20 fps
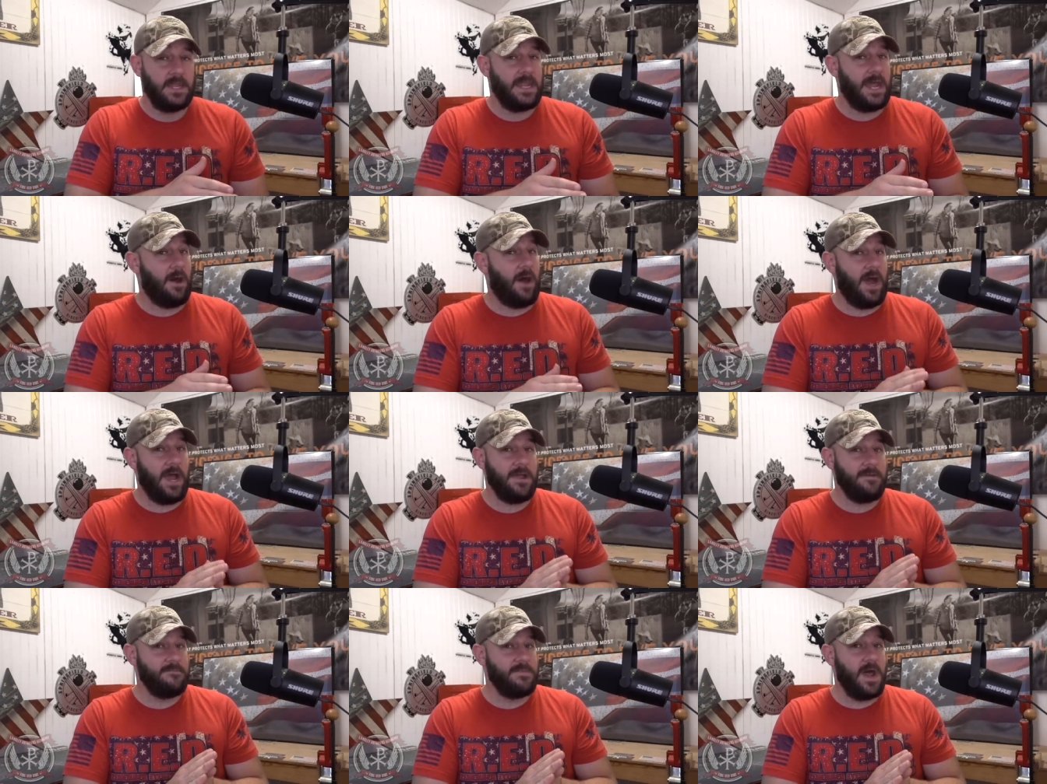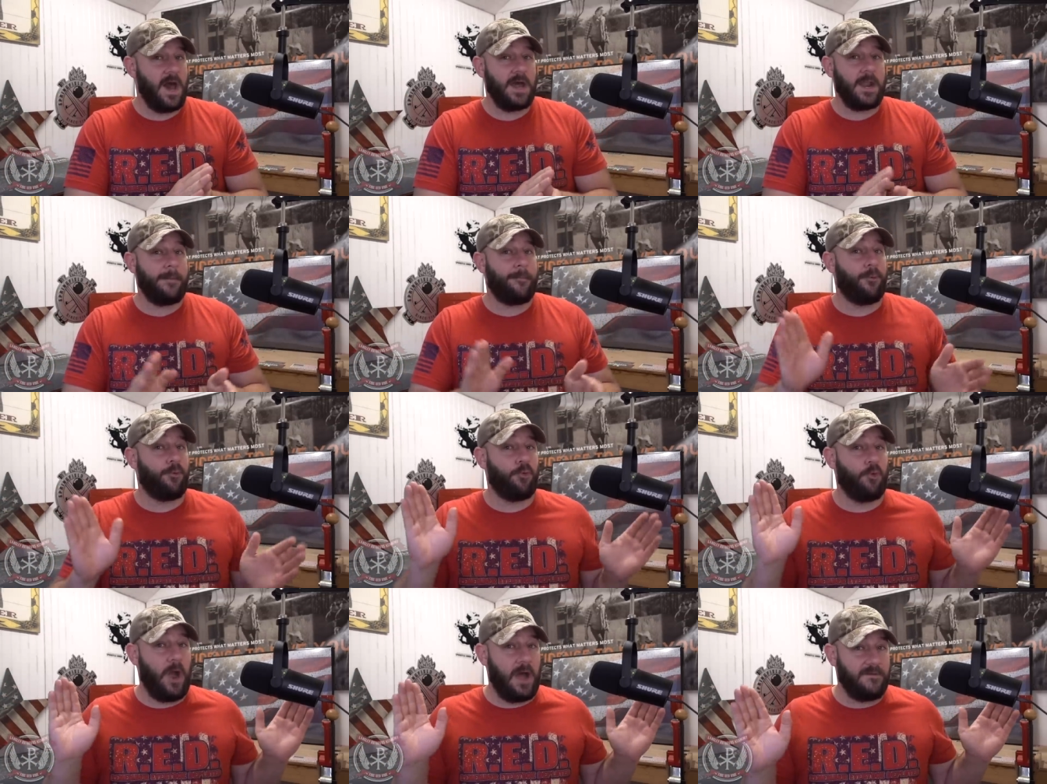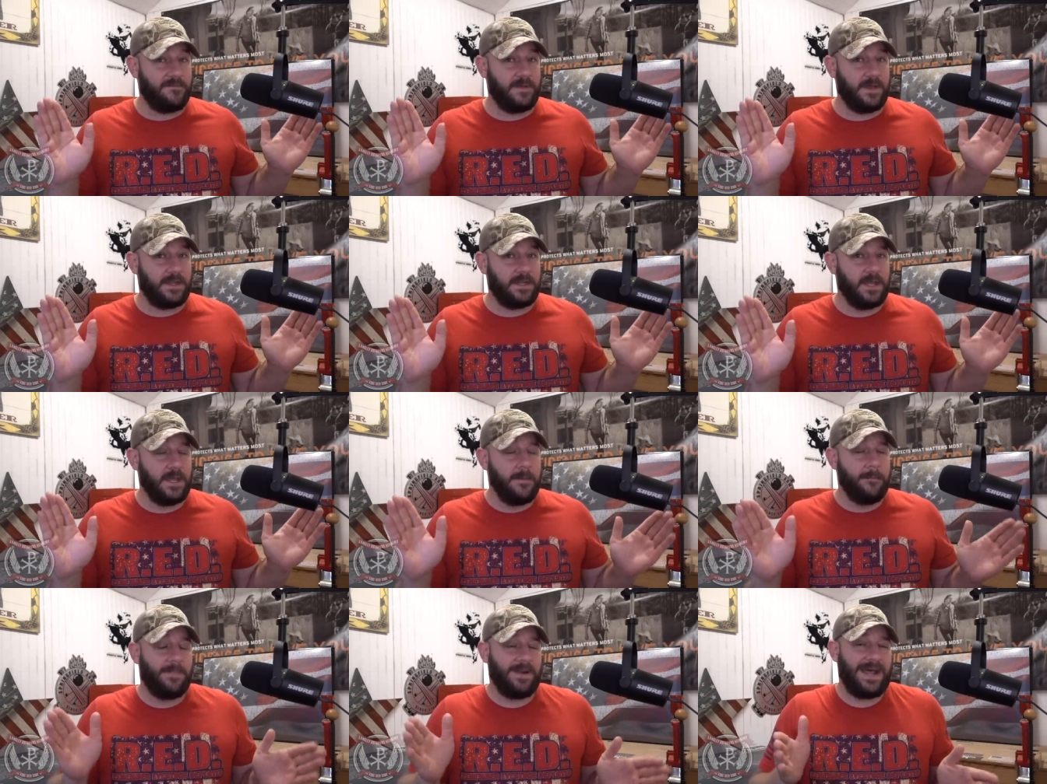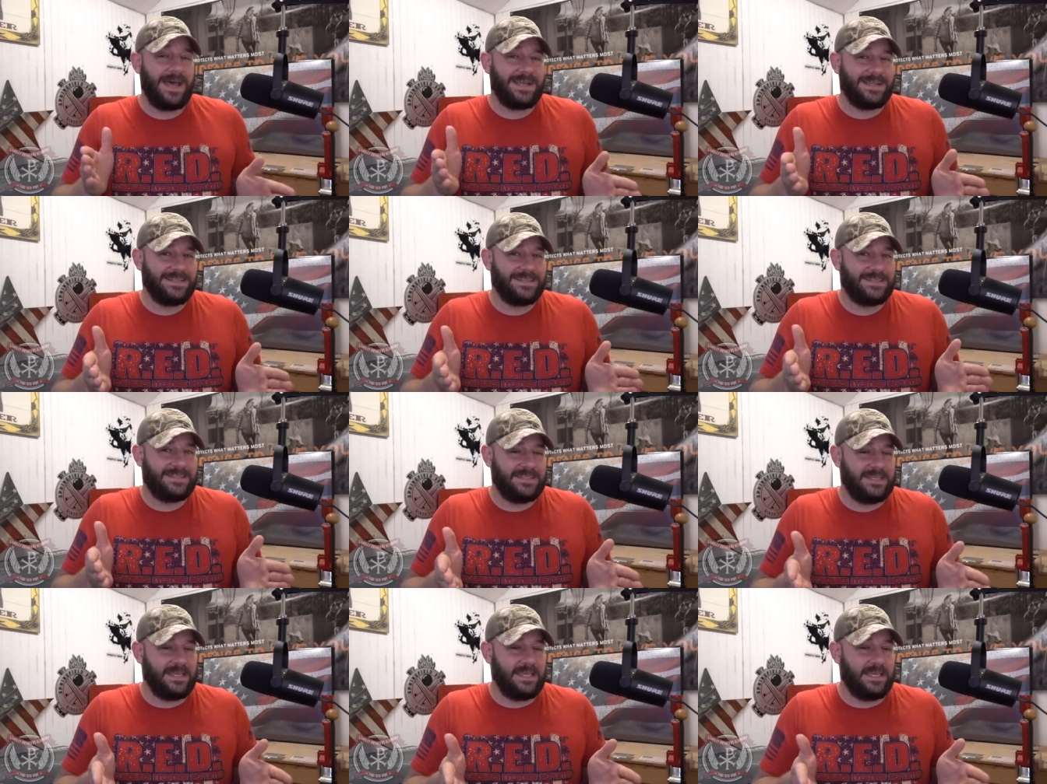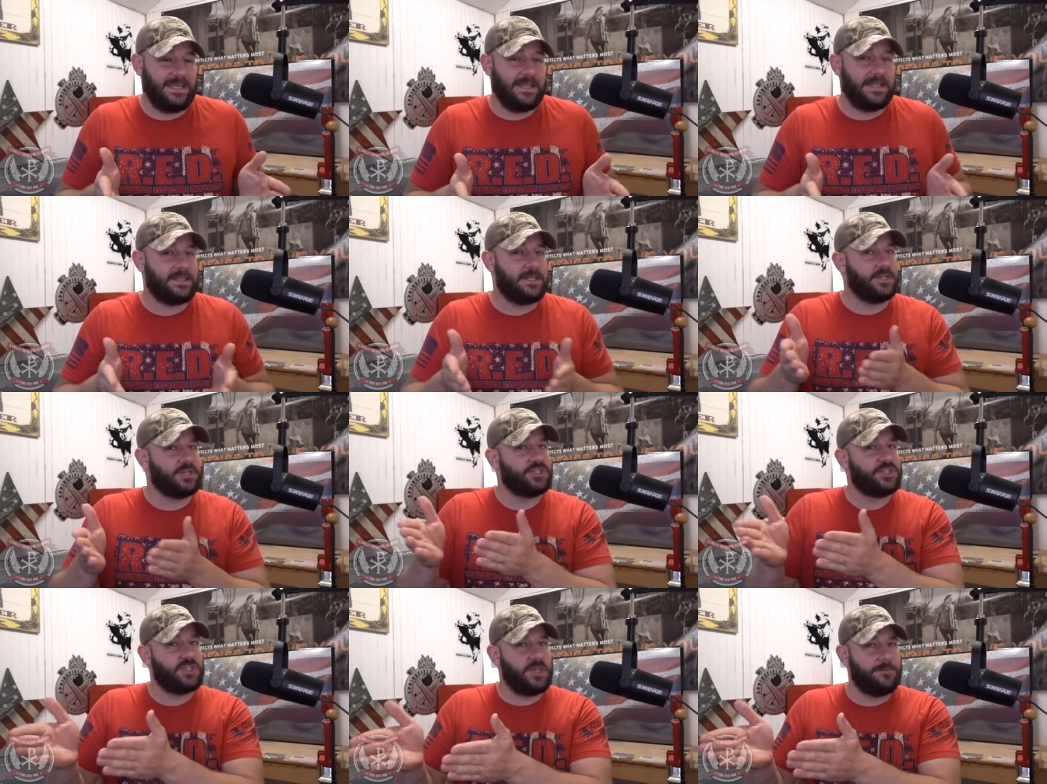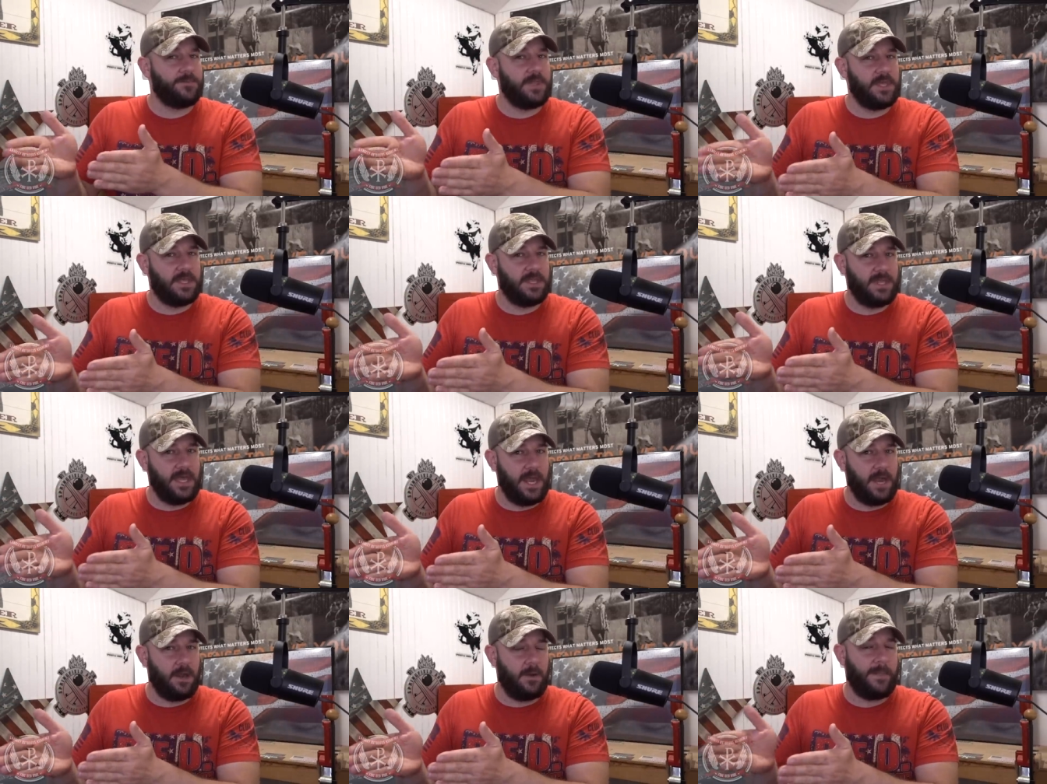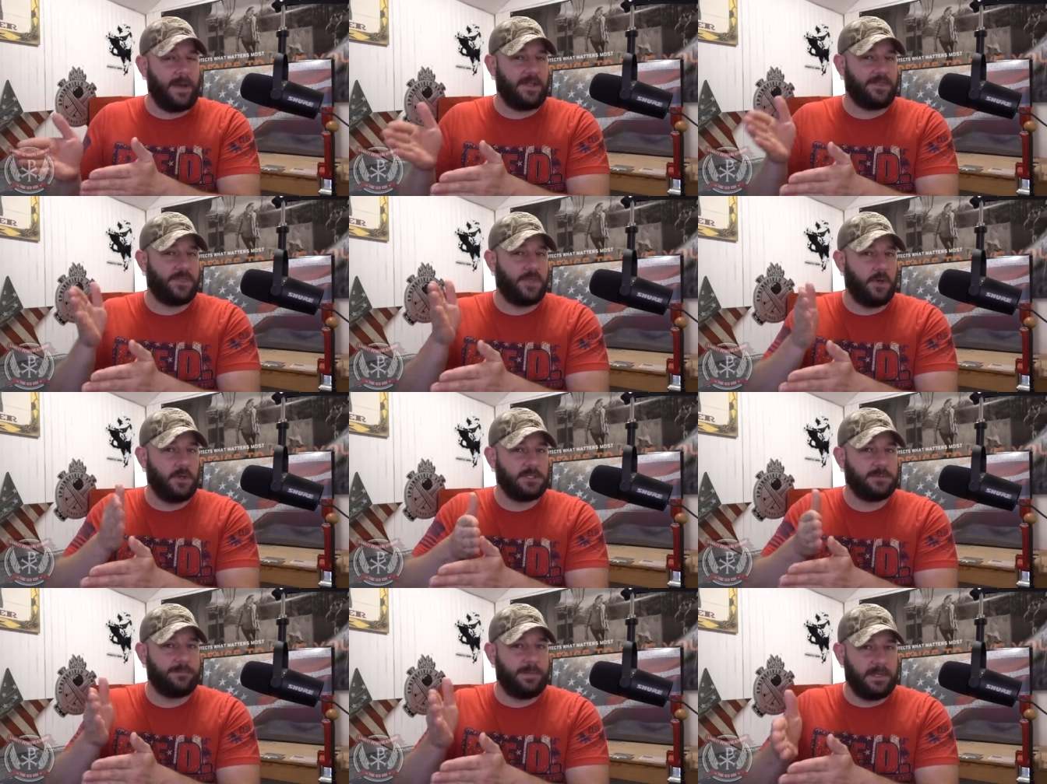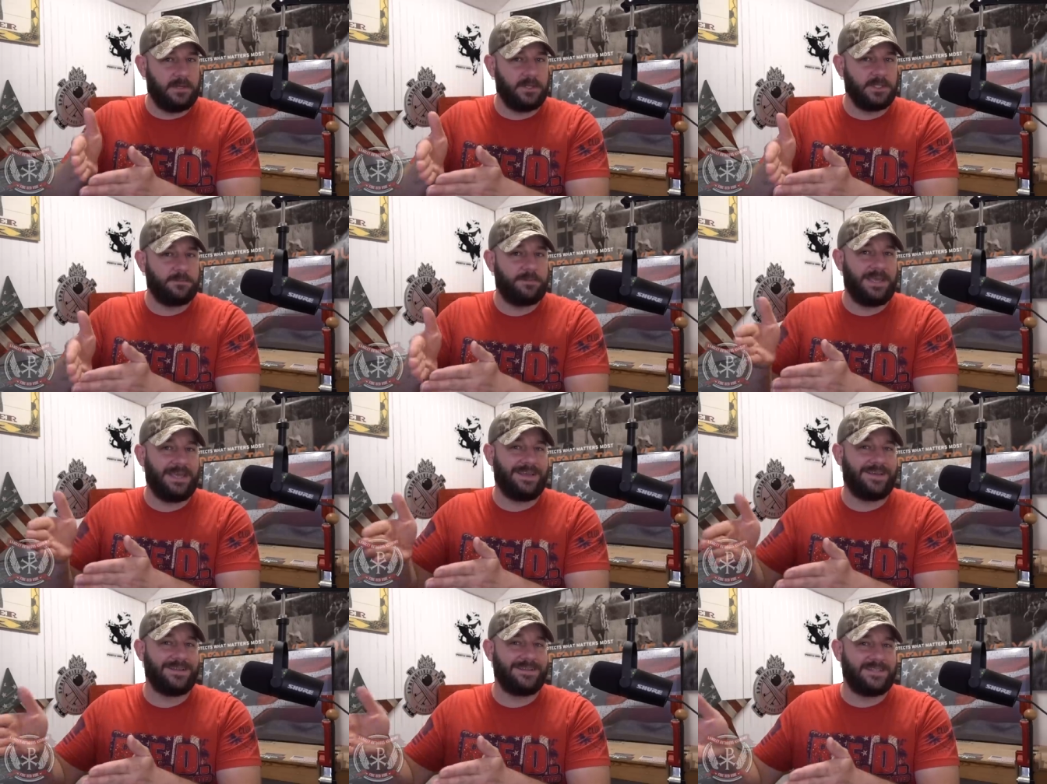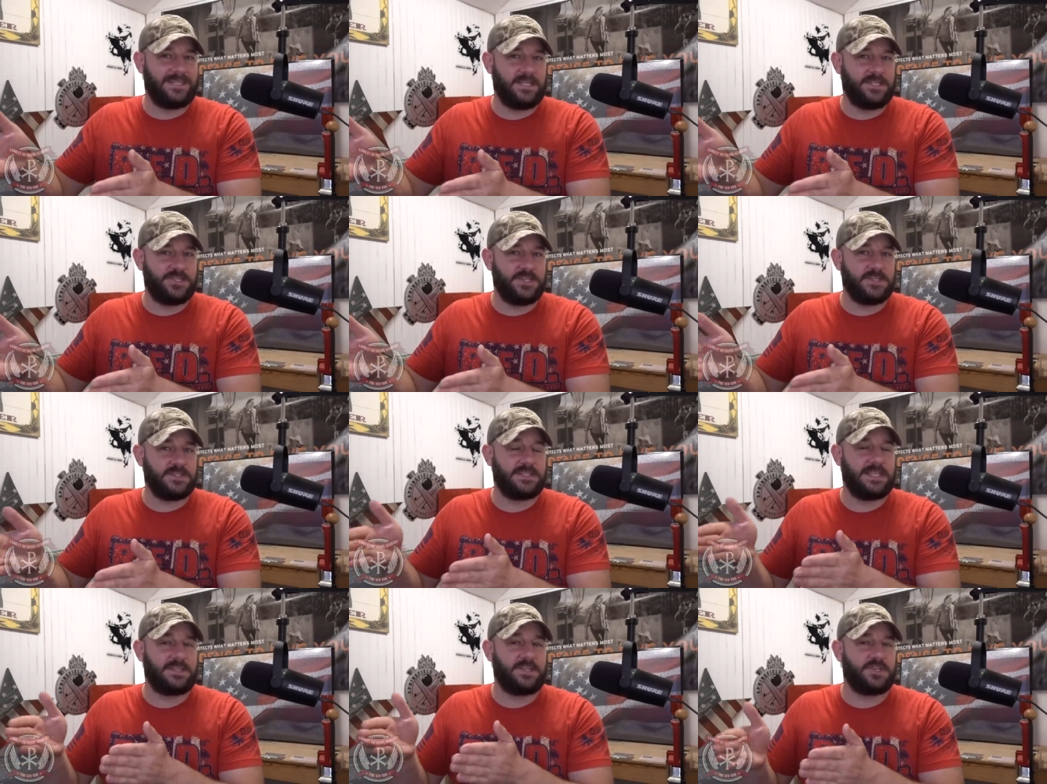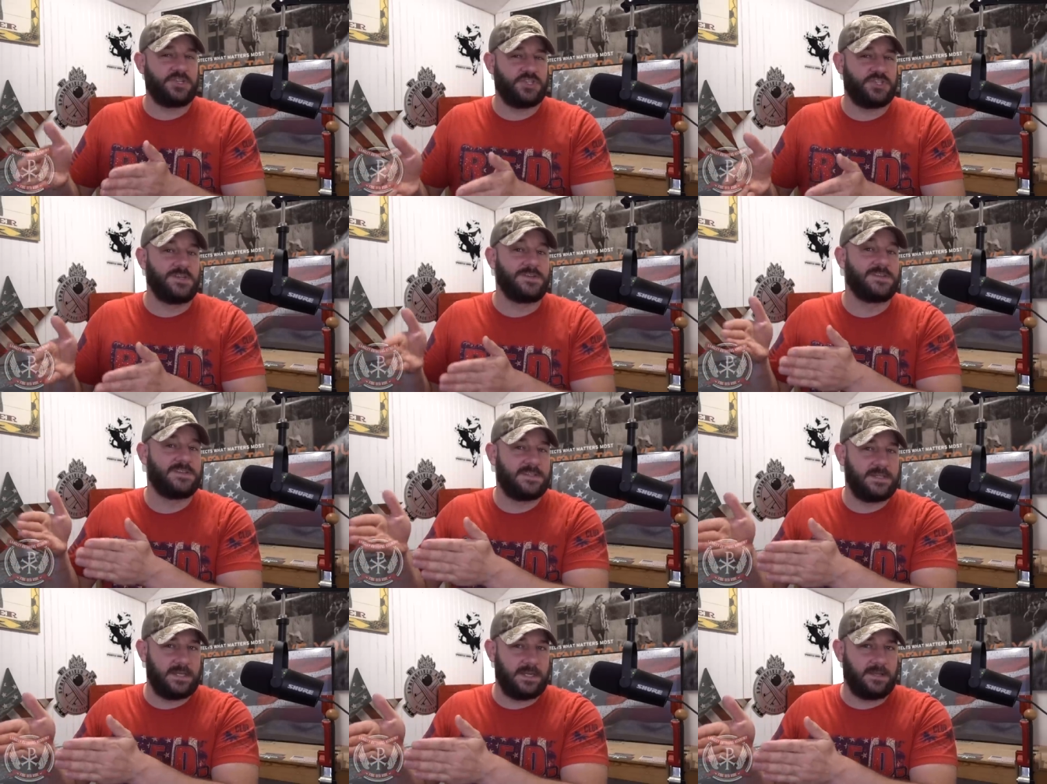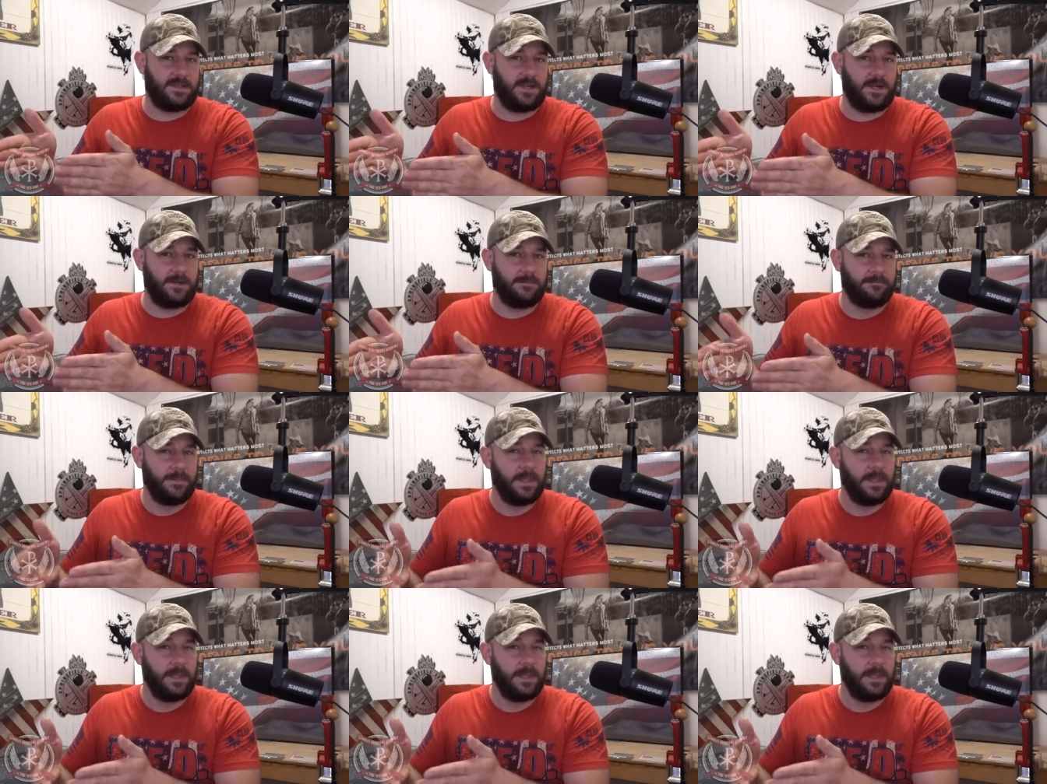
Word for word: Now, I am not a prophet, but I can see that there's something there about those bills being contentious that they're still sitting there.